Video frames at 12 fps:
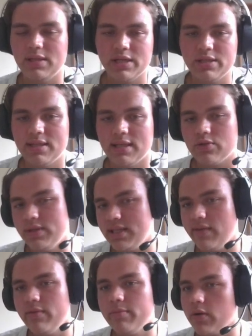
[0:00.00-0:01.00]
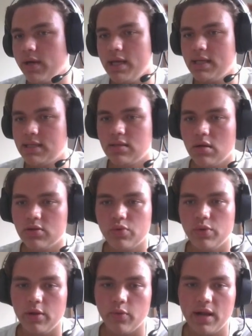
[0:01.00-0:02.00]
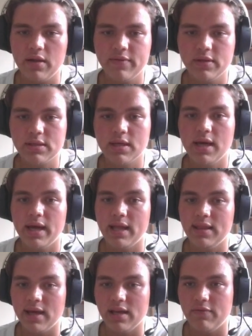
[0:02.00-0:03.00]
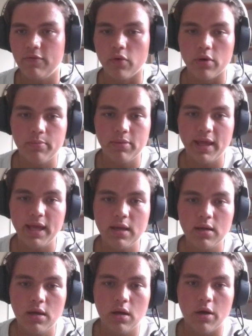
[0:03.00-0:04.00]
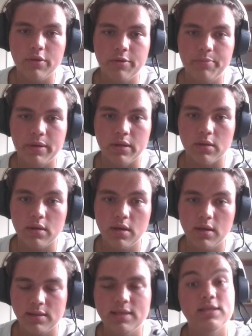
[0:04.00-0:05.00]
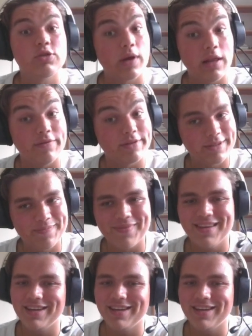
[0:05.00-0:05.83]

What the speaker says: The engine says queen 7, but okay, it's not really relevant. And 94, playing on the pin. This is relevant.